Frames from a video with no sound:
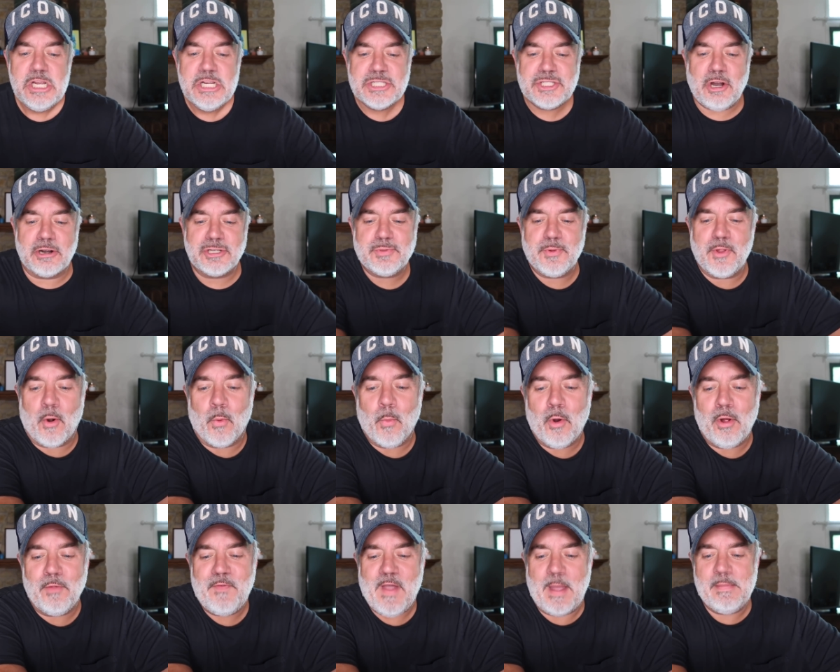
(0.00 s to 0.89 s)
Starts with our
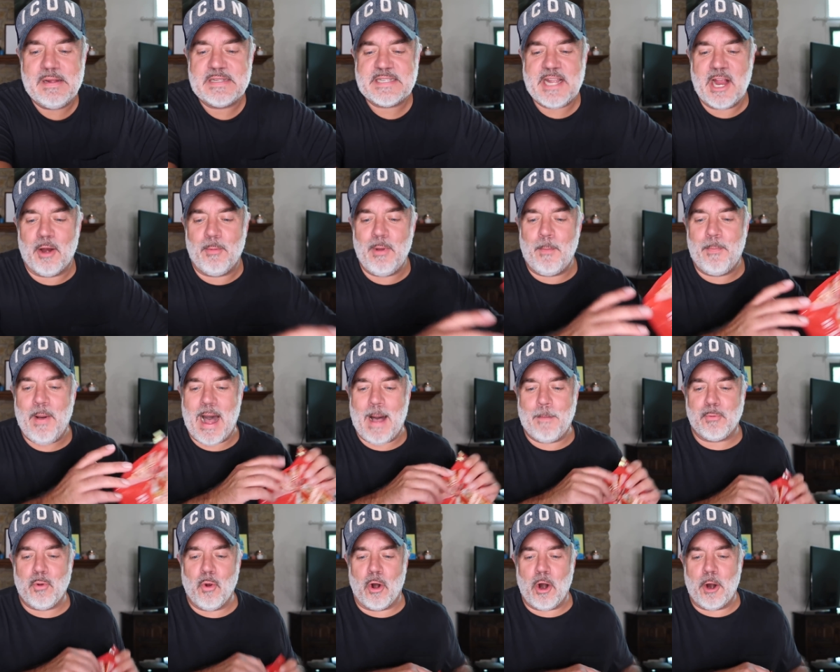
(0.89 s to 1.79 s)
world famous caramel
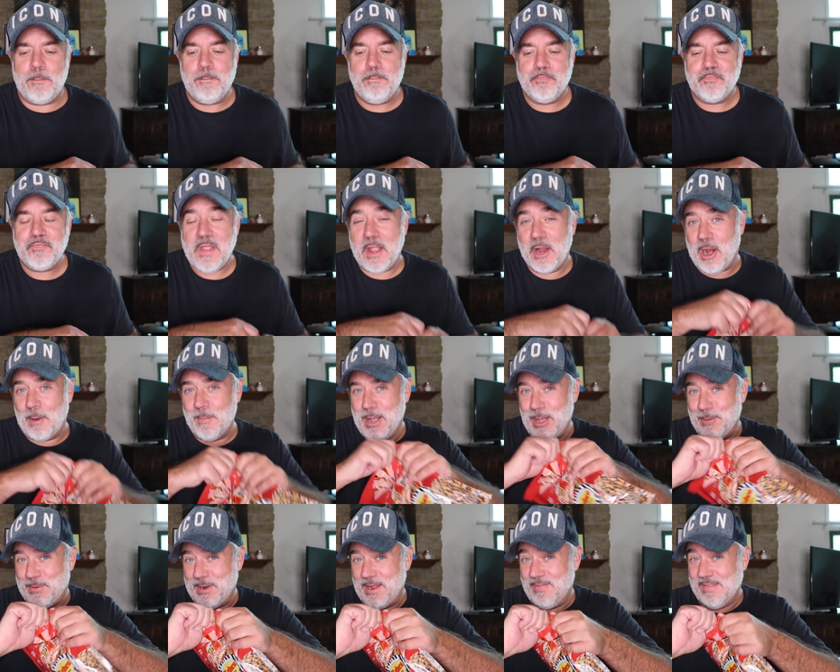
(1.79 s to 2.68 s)
popcorn. Here, I'm
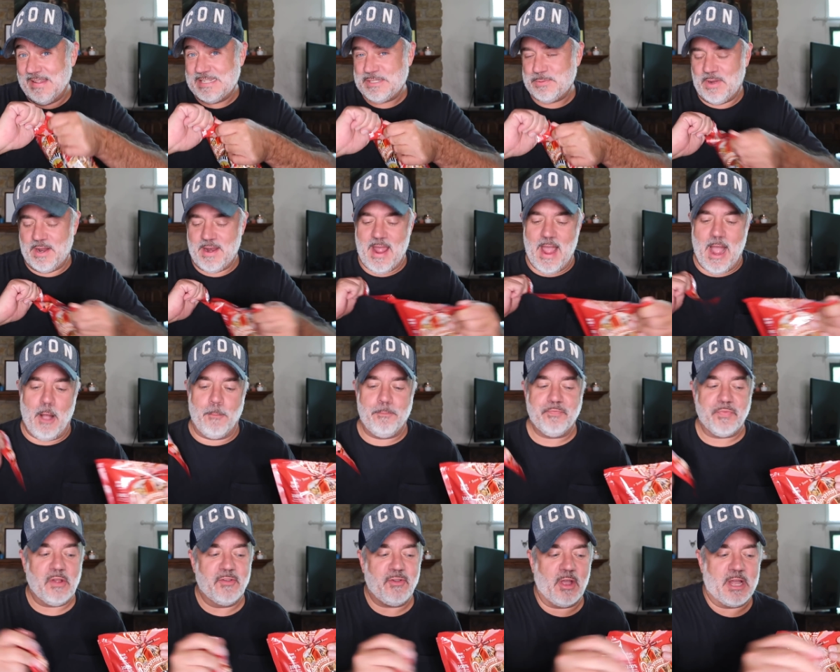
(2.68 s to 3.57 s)
opening this one now
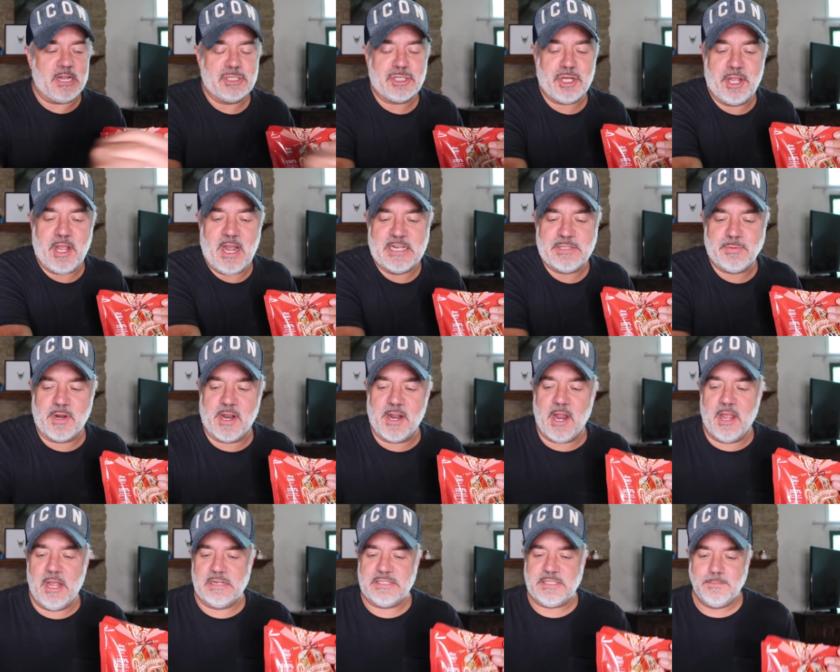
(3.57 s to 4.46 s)
so I can show you guys what
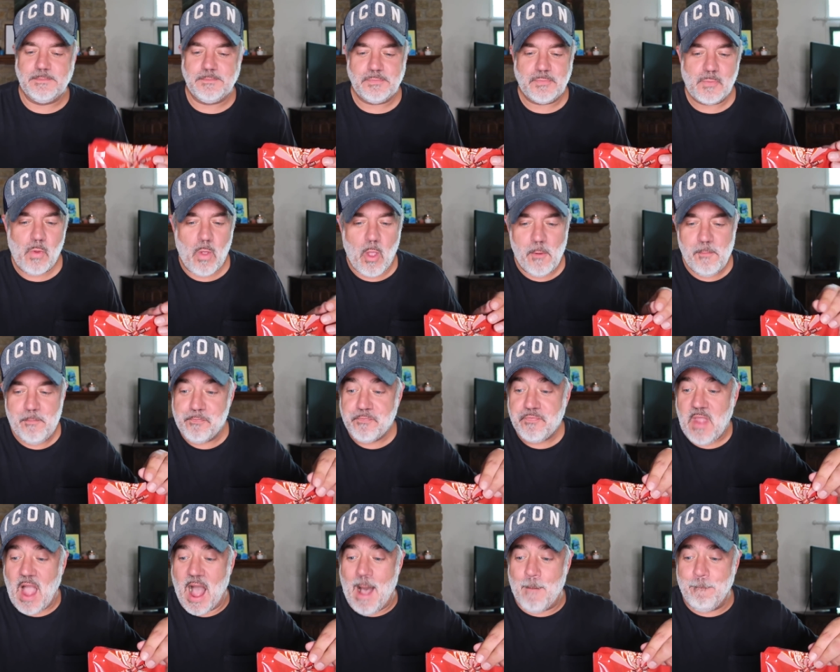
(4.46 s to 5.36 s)
it is.
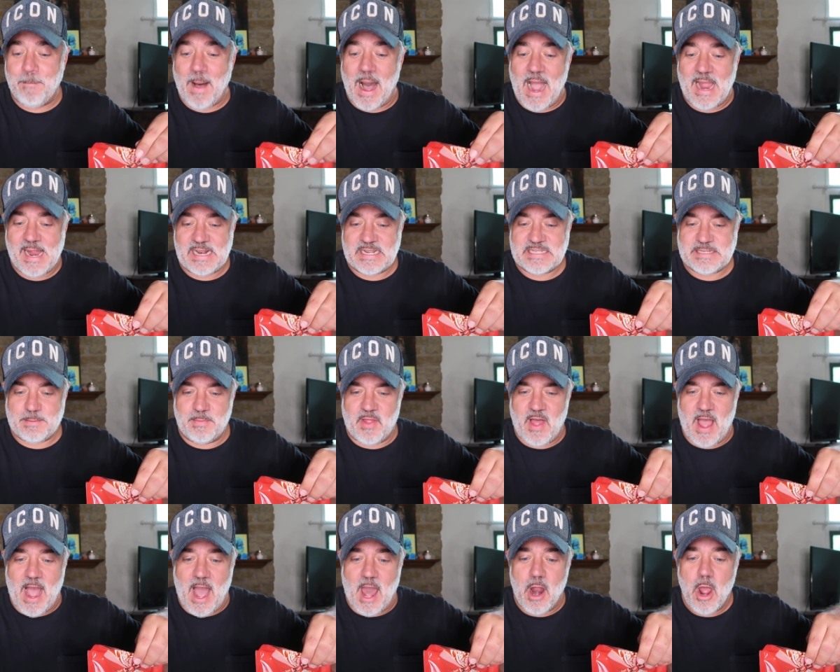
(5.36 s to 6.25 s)
I'm buying some
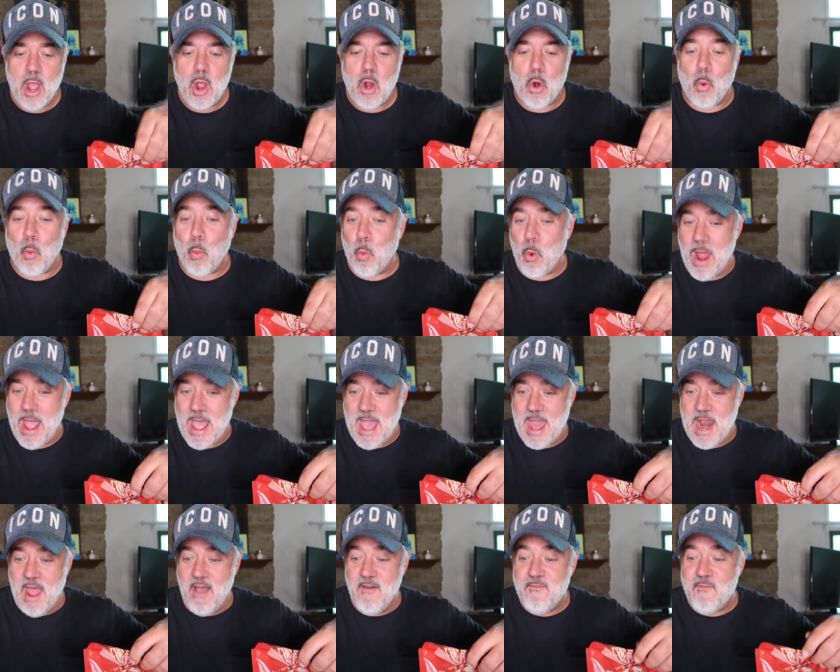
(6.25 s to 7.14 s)
of that.
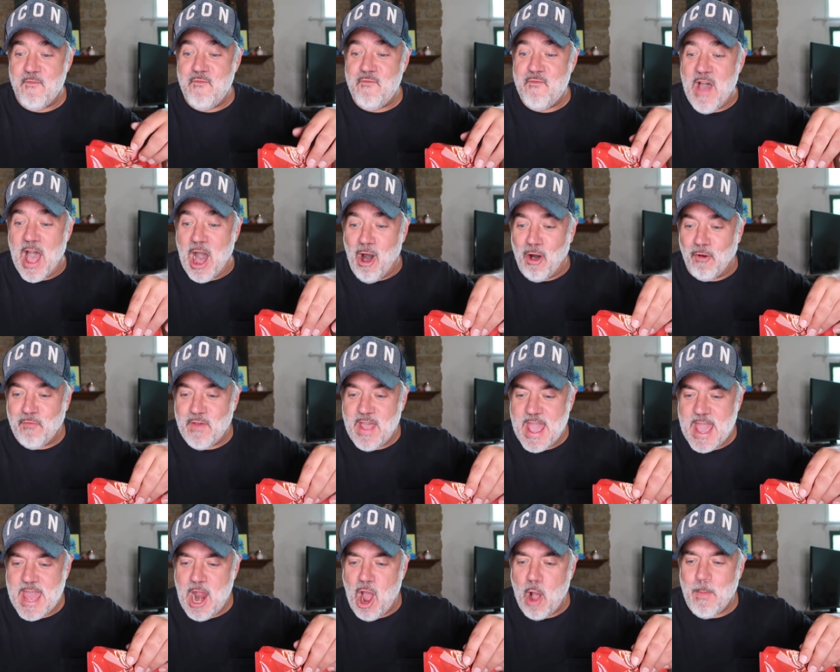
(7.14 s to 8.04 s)
Red
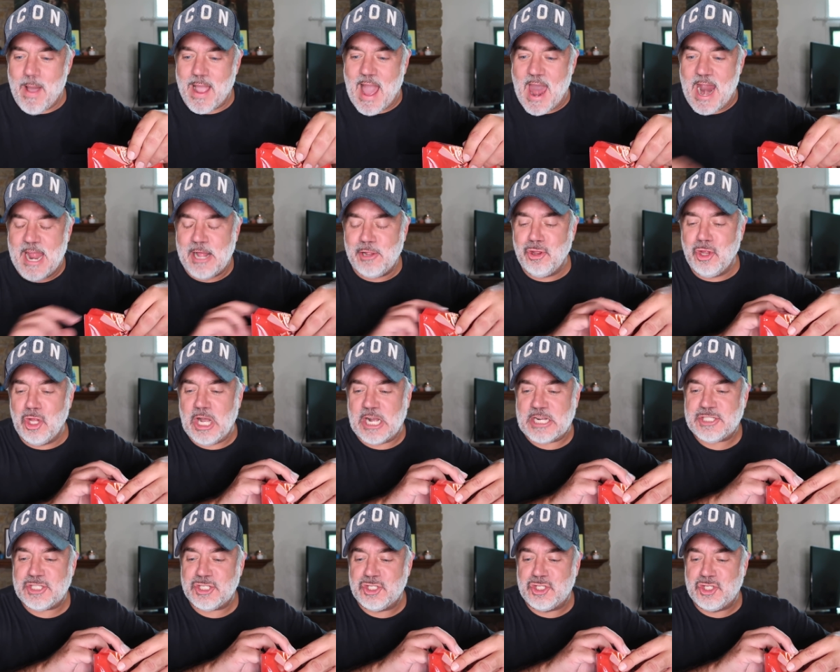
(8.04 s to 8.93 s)
velvet. Oh my God, it
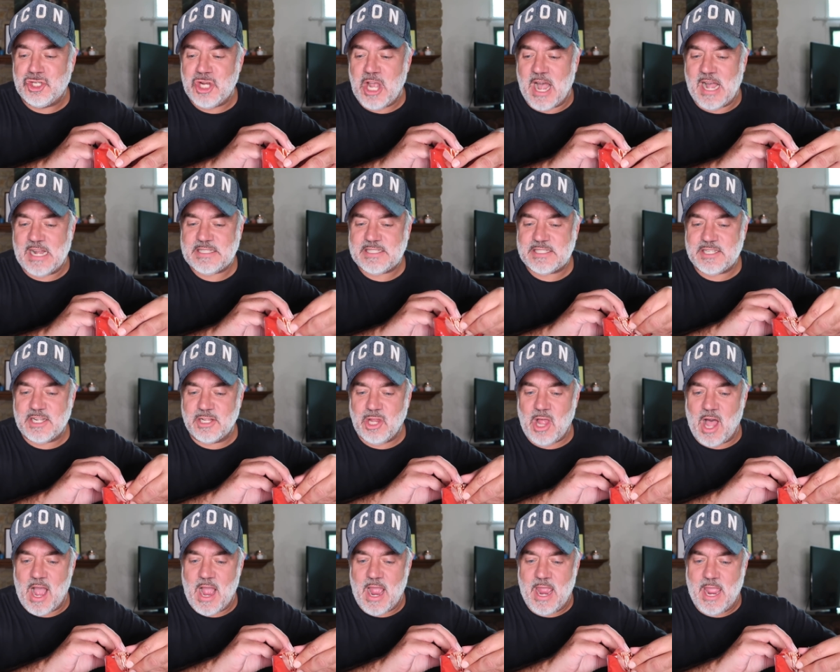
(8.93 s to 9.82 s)
looks just
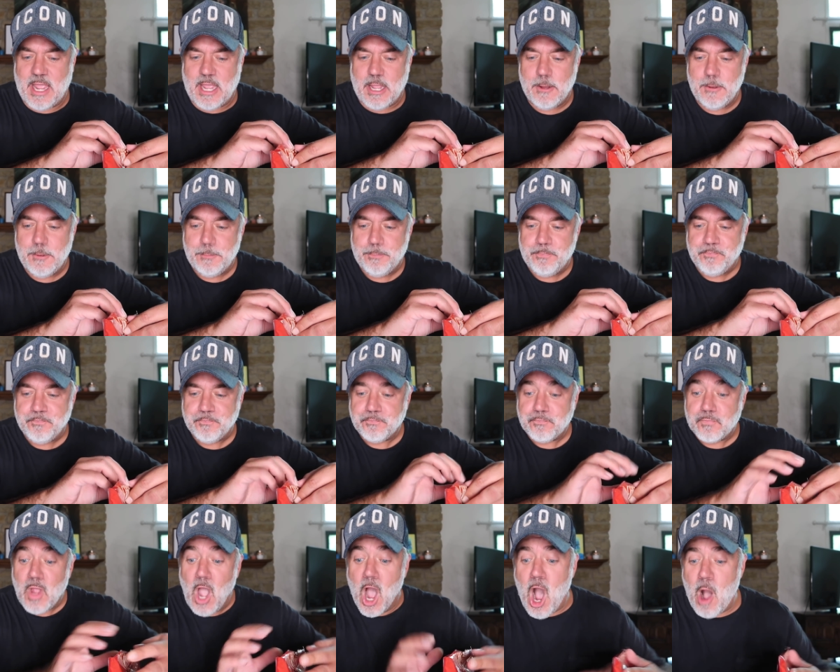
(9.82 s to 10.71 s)
like,
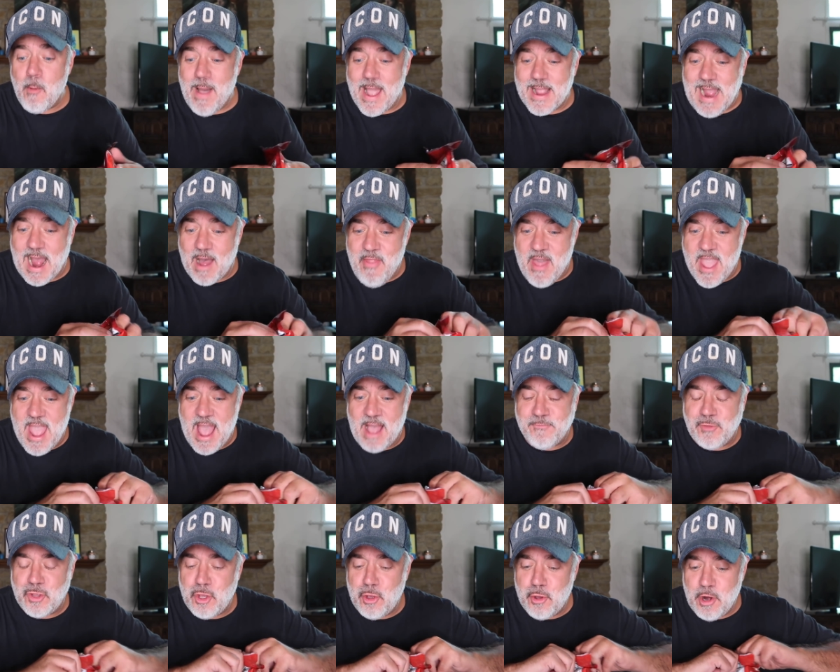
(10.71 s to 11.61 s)
oh my God, they
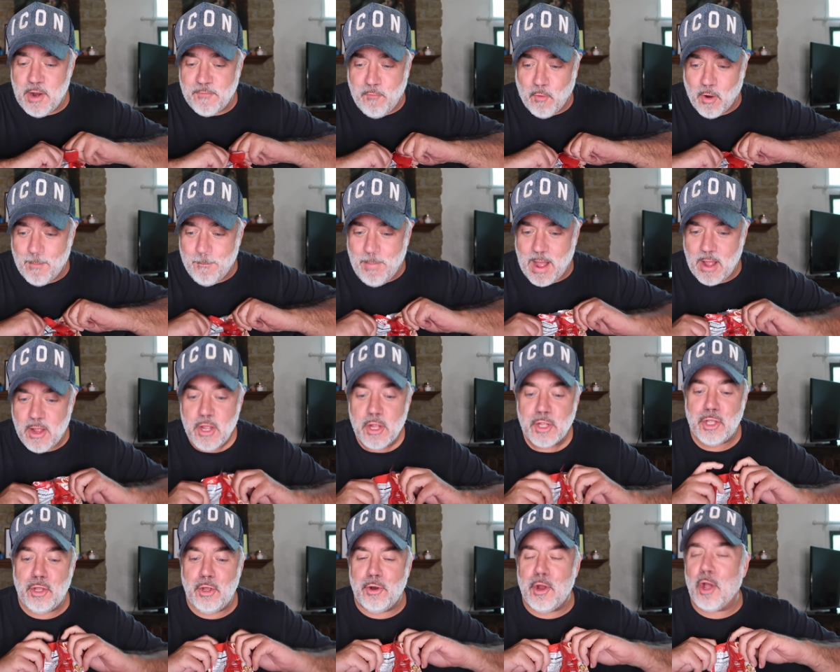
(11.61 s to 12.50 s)
have unicorn,
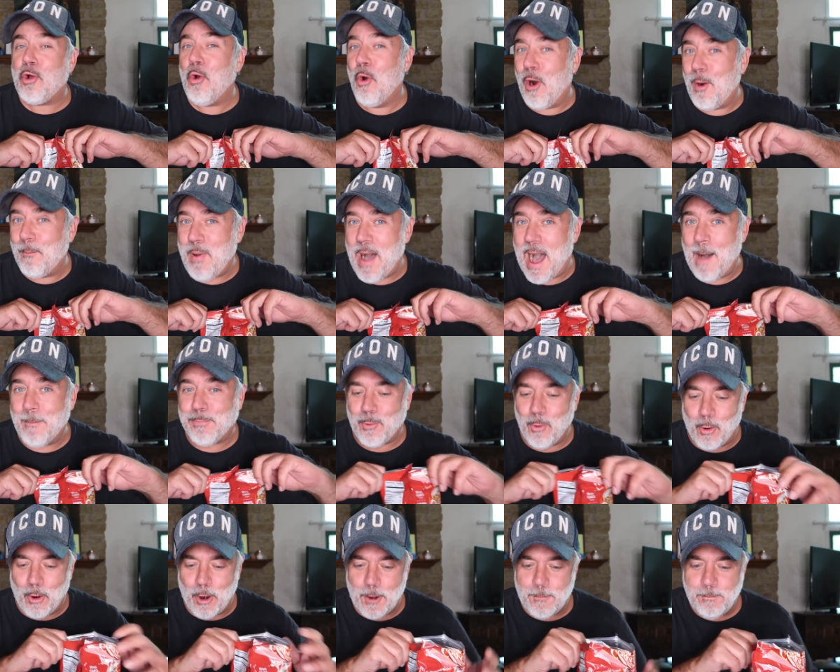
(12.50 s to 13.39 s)
pop unicorn
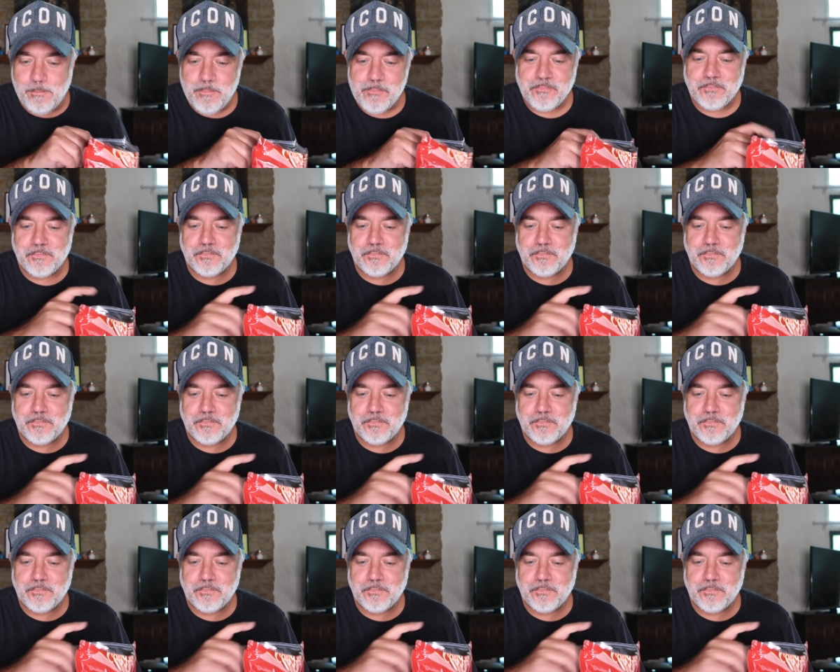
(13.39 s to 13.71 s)
popcorn.